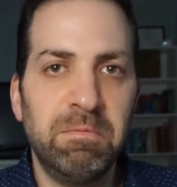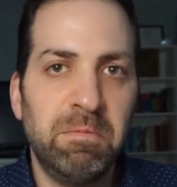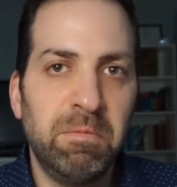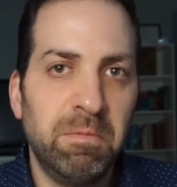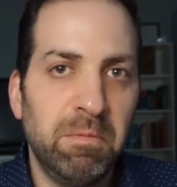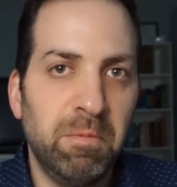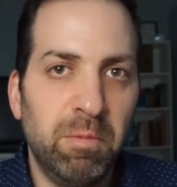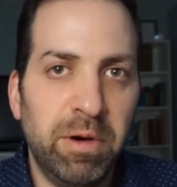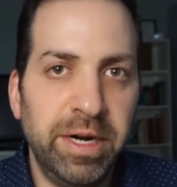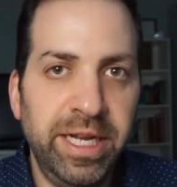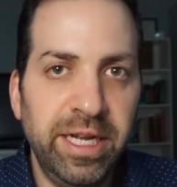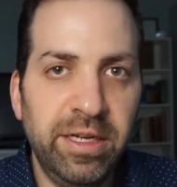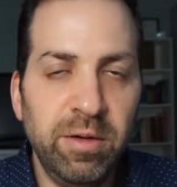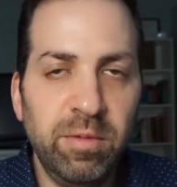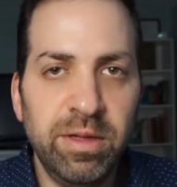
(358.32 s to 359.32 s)
what do you
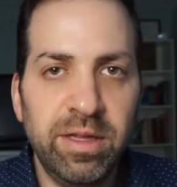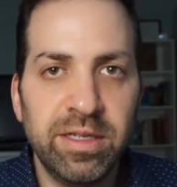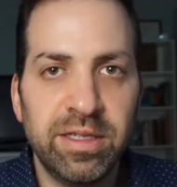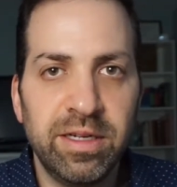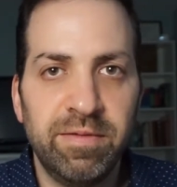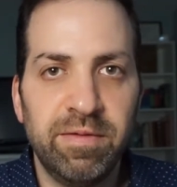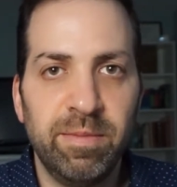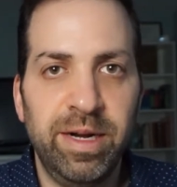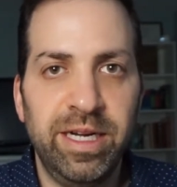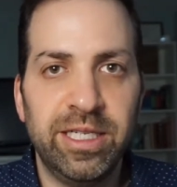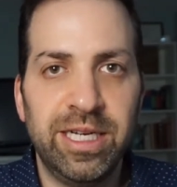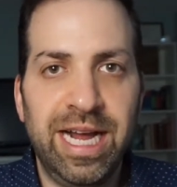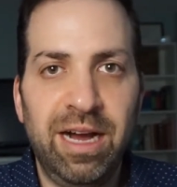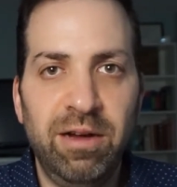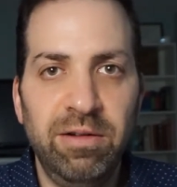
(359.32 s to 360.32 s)
do with this information?
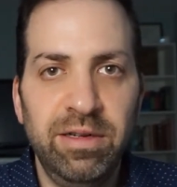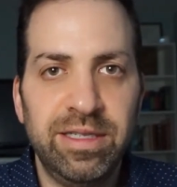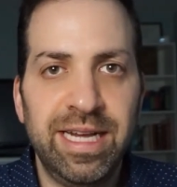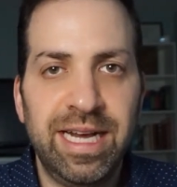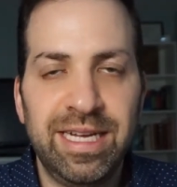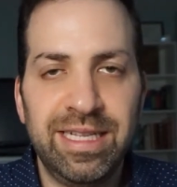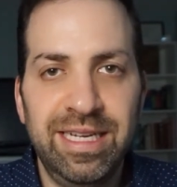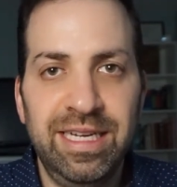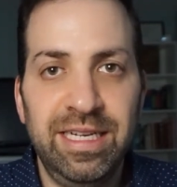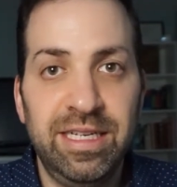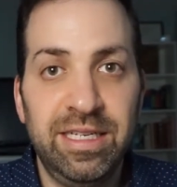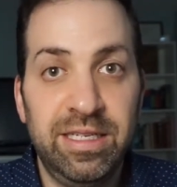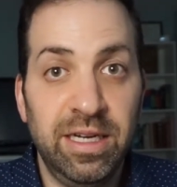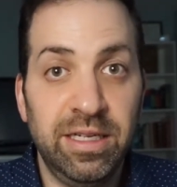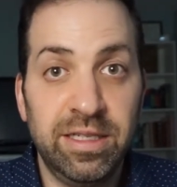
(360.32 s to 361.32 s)
How exactly
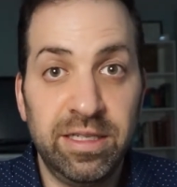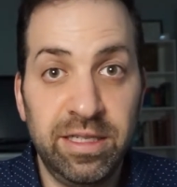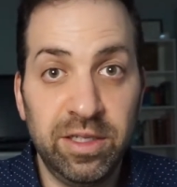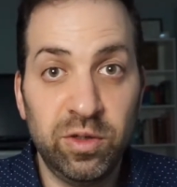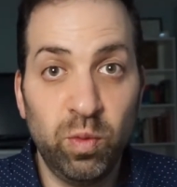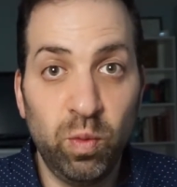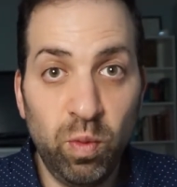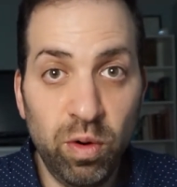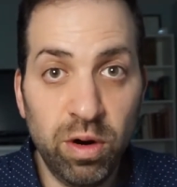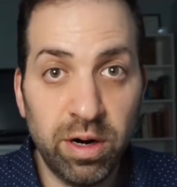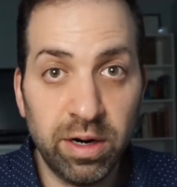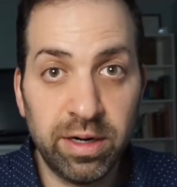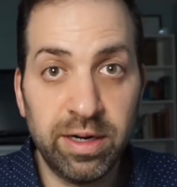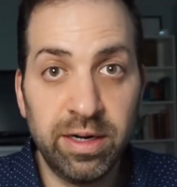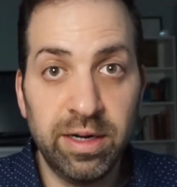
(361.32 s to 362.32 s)
does this
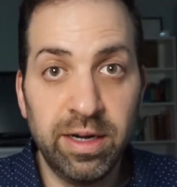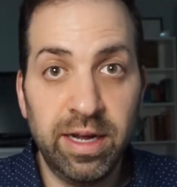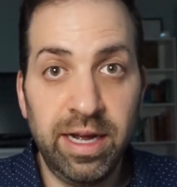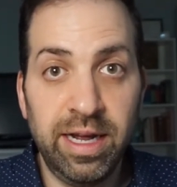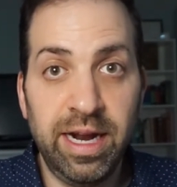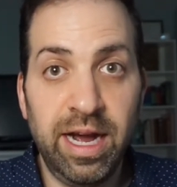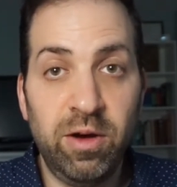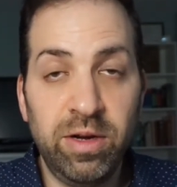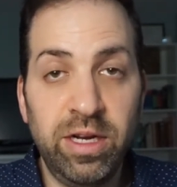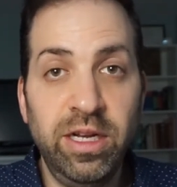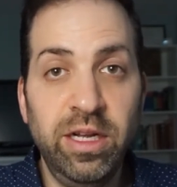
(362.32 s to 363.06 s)
work? And how can you